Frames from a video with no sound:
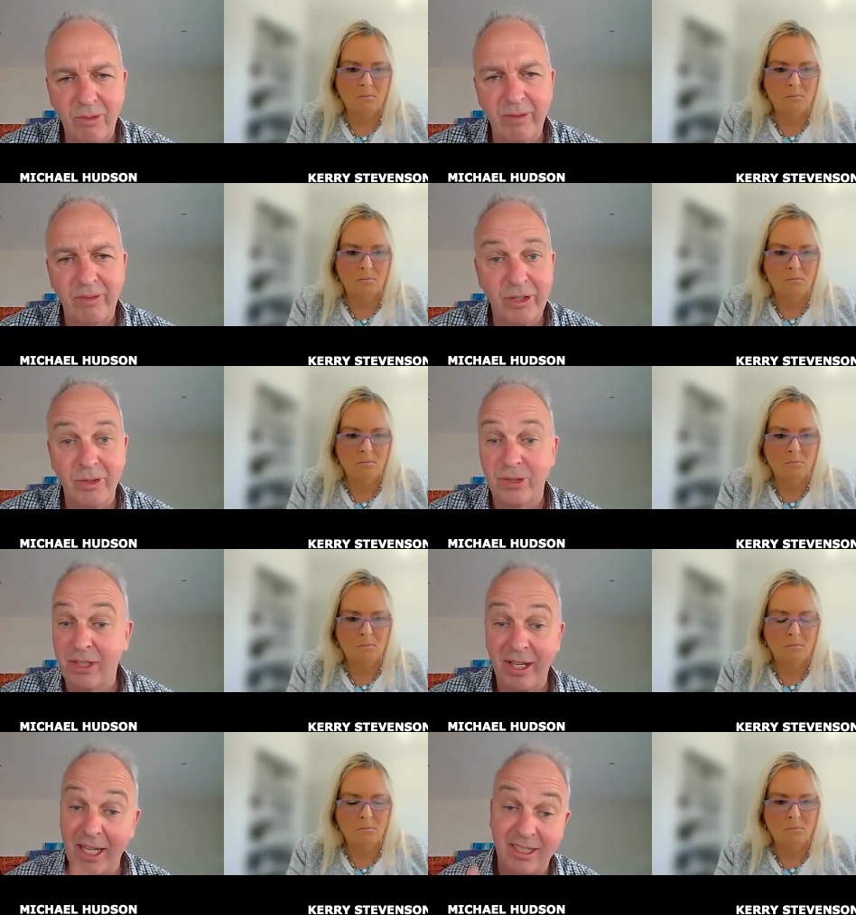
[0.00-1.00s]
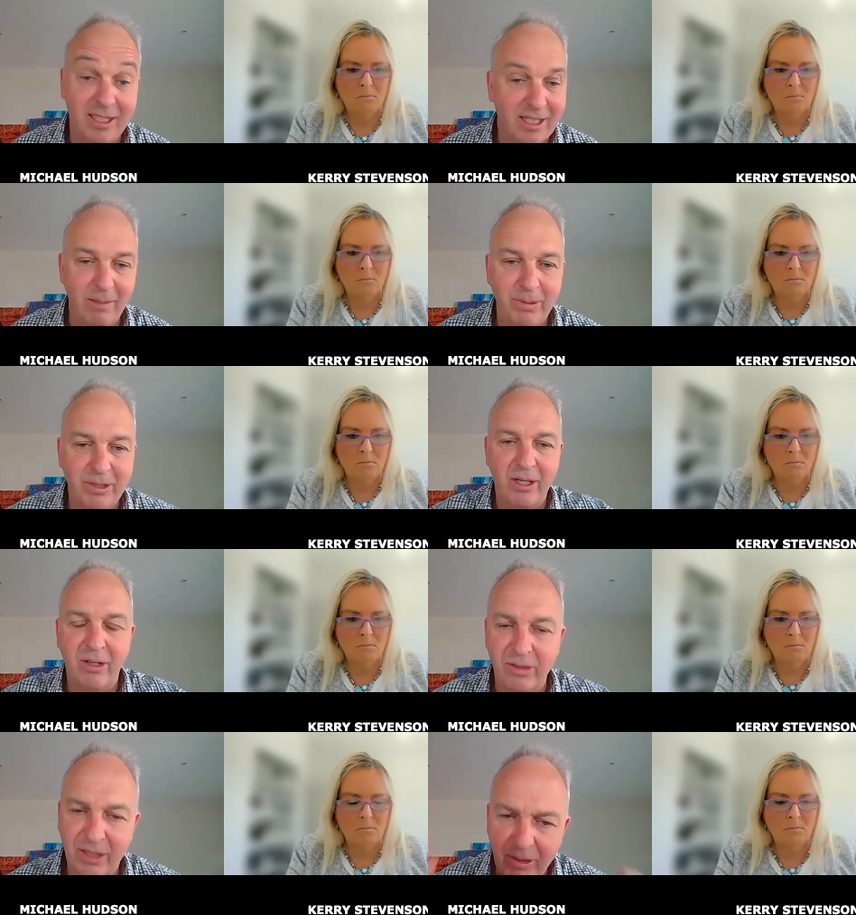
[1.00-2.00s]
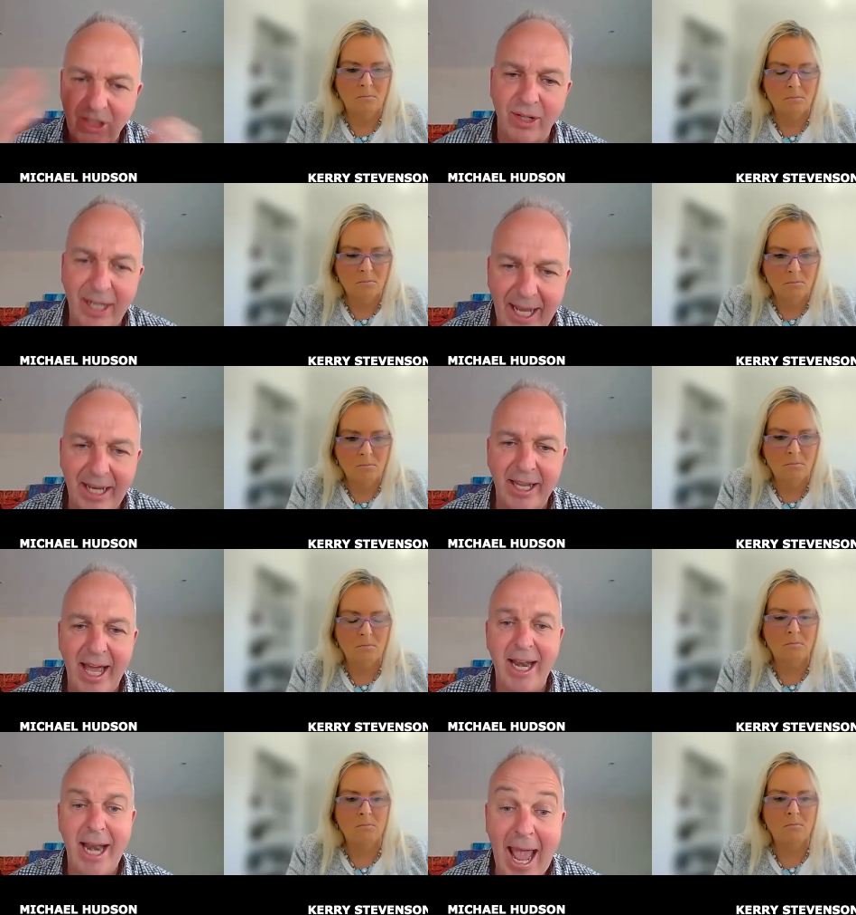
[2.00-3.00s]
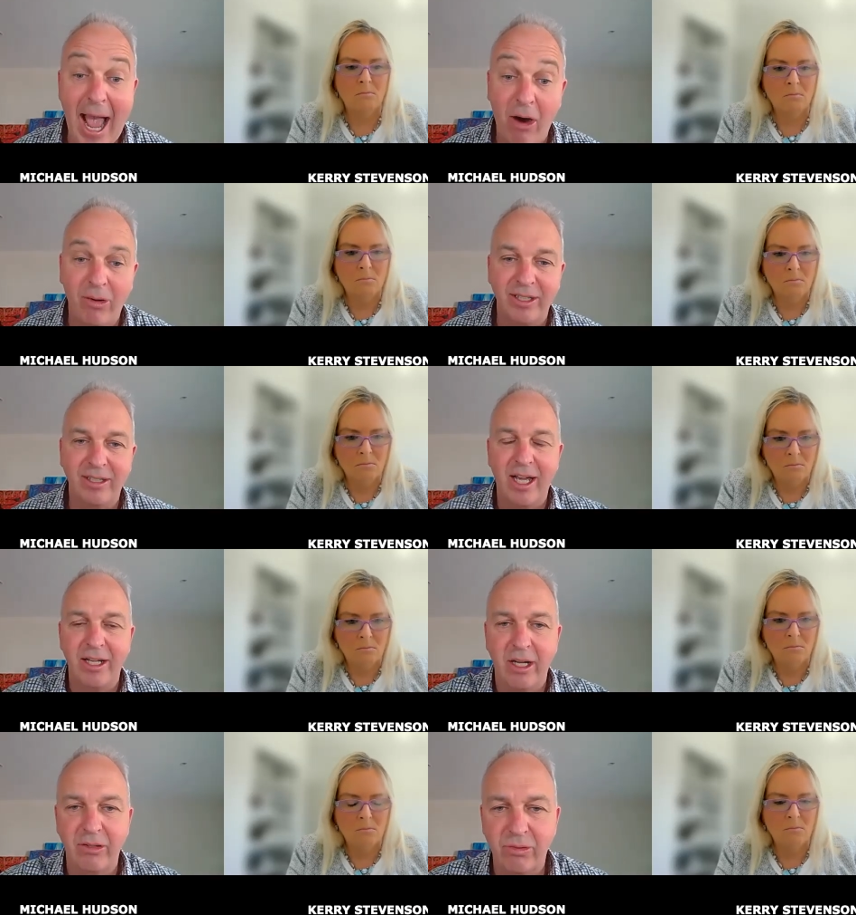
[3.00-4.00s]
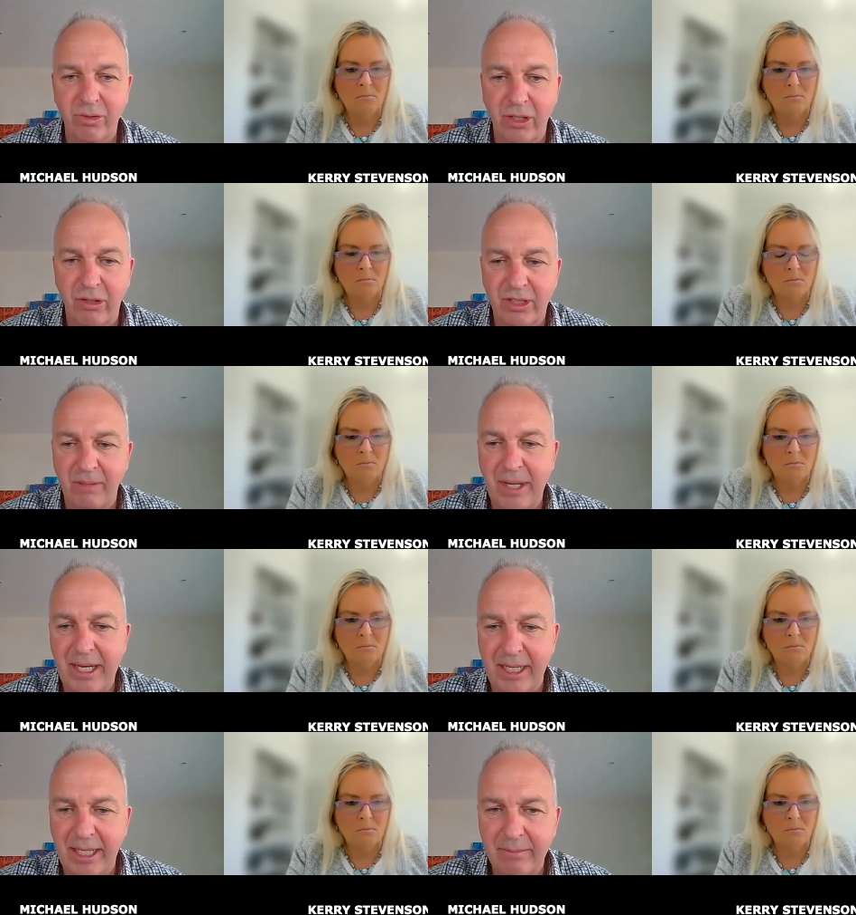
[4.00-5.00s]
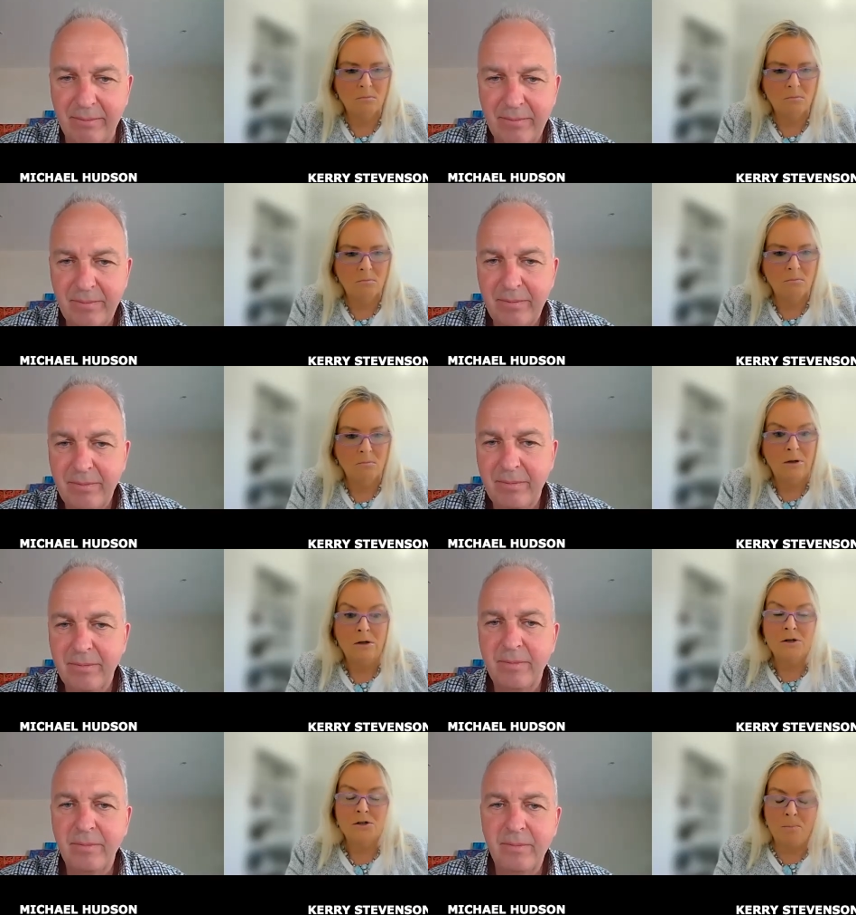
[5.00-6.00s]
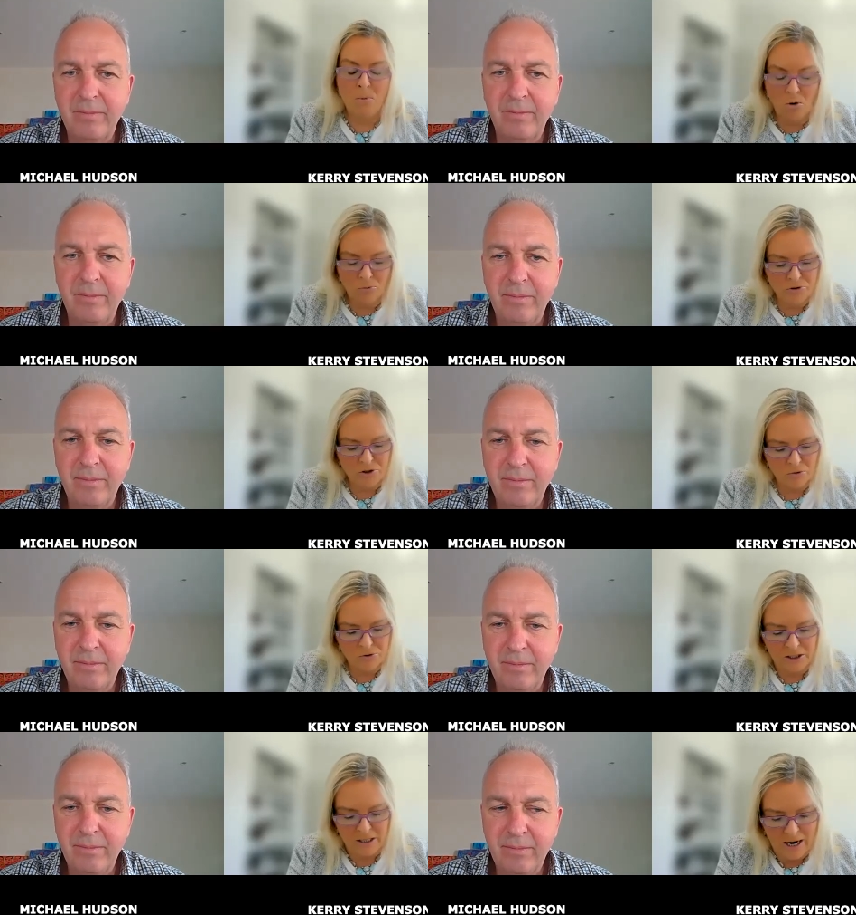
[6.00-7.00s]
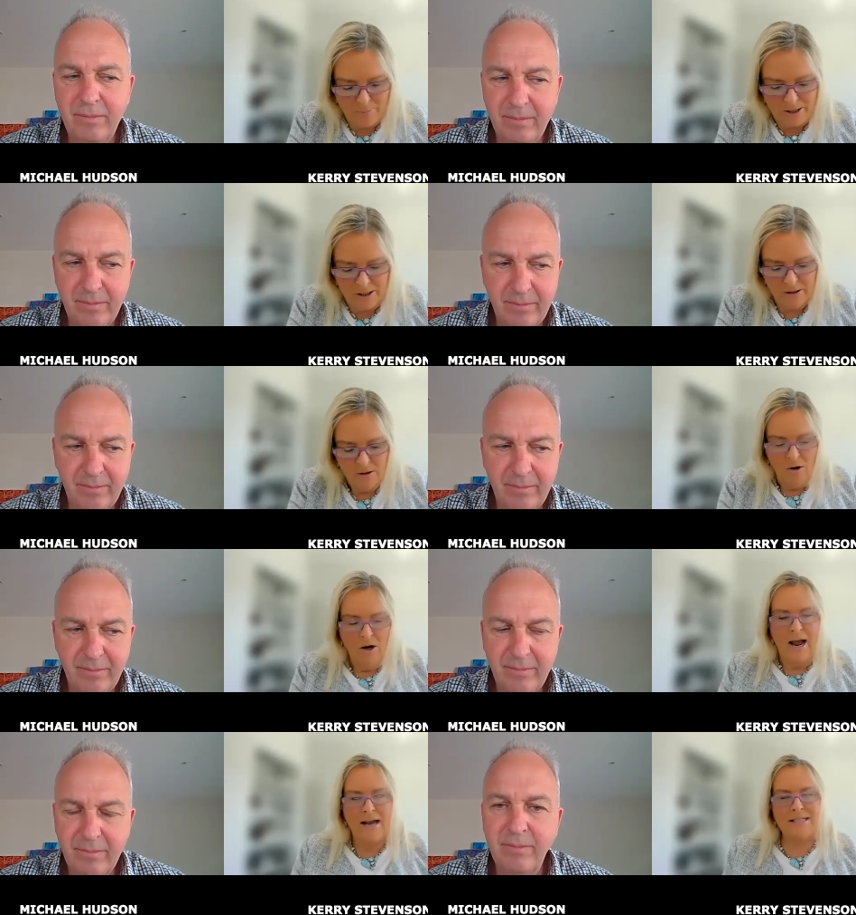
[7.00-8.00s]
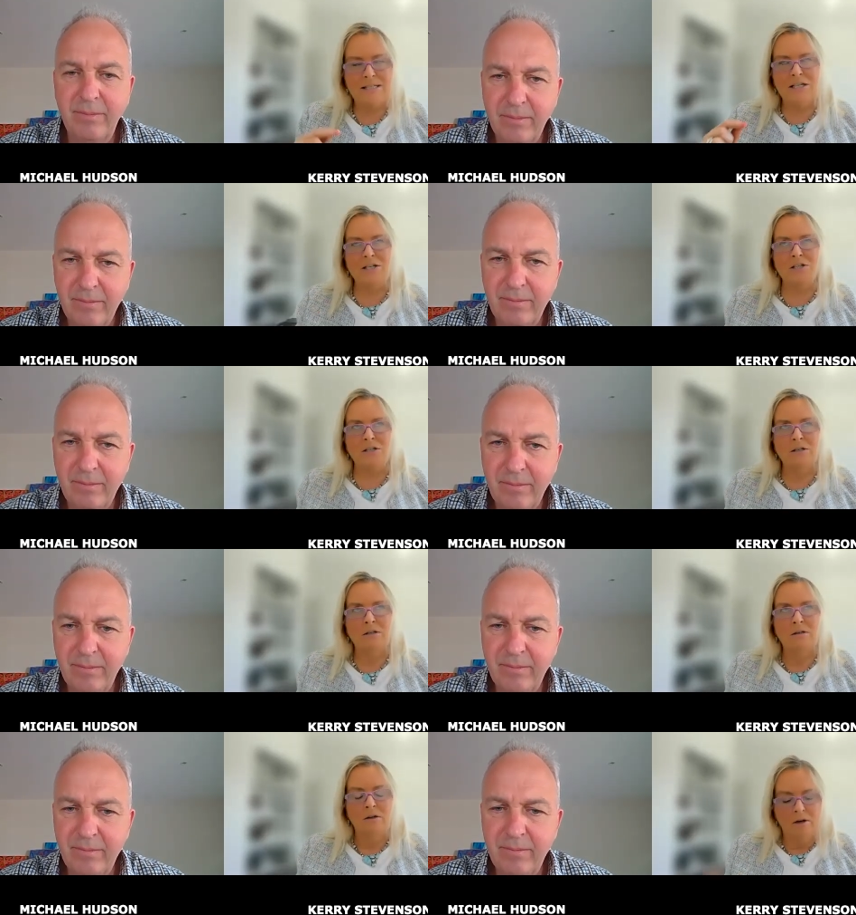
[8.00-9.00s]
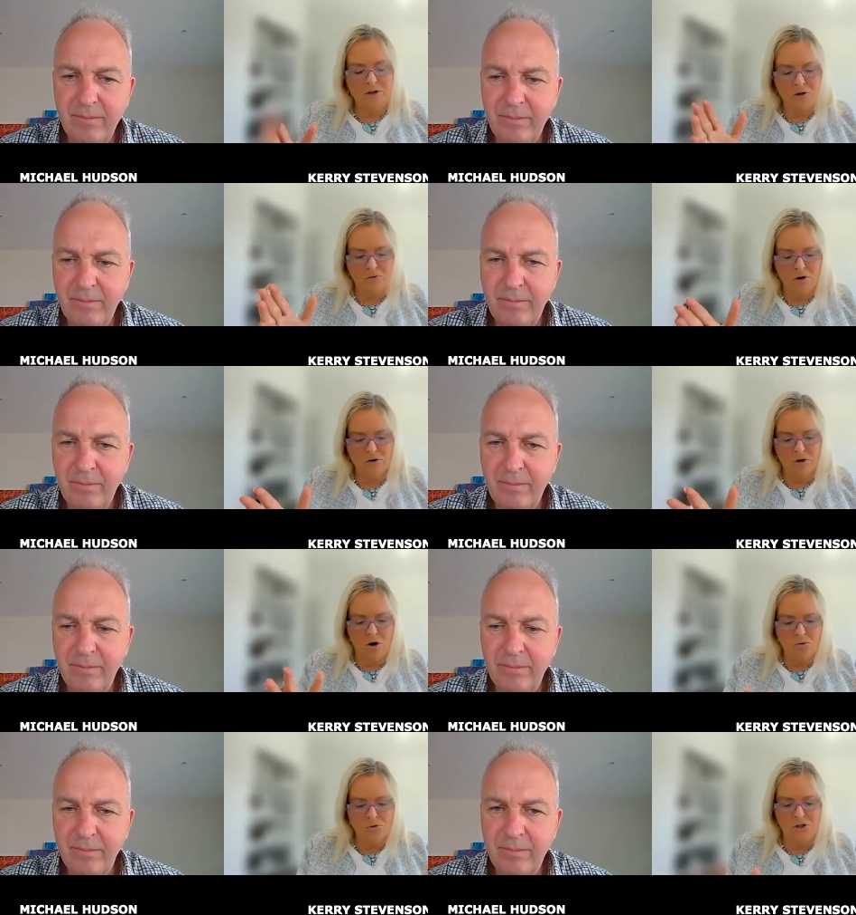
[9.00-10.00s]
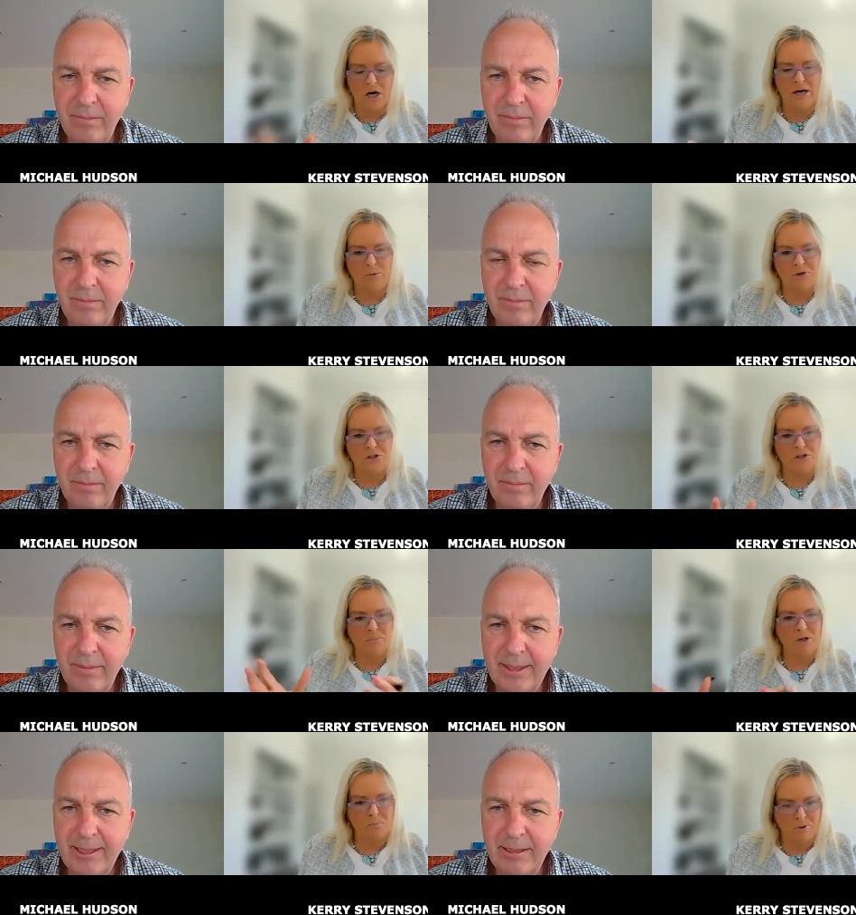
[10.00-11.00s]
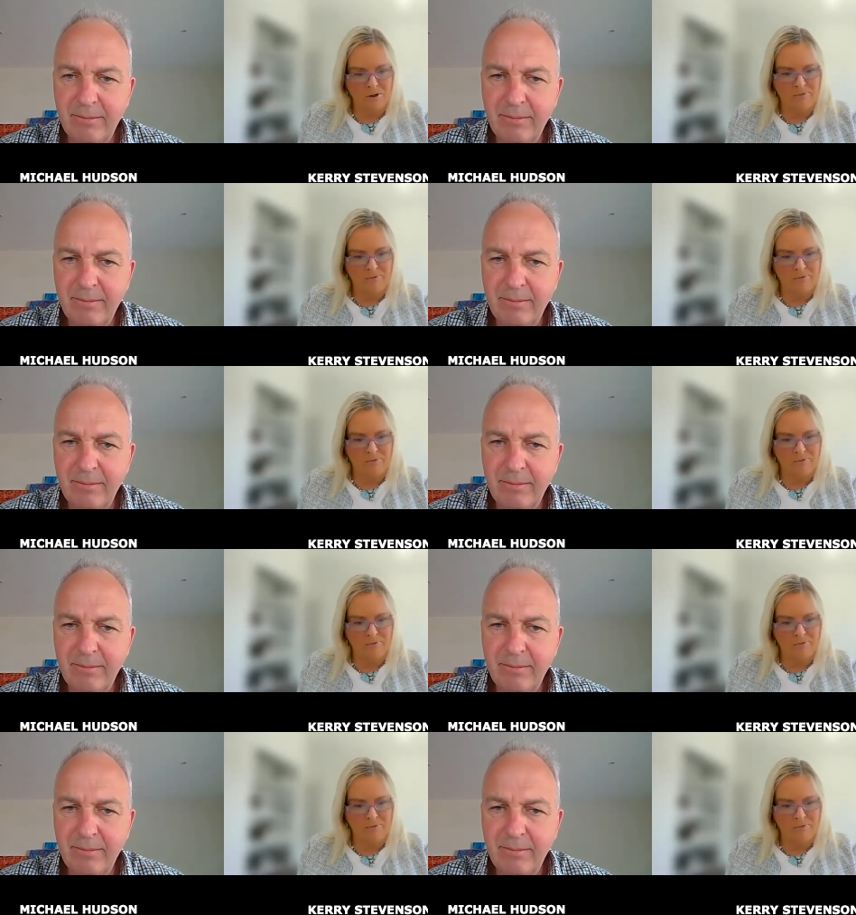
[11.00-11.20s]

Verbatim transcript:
Speaker 1: equivalent. Also, that's the deepest hole. So we're drilling under that now, and and those results are pending.
Speaker 2: So more results are coming. Has this because you've got Golden Dyke, which is the most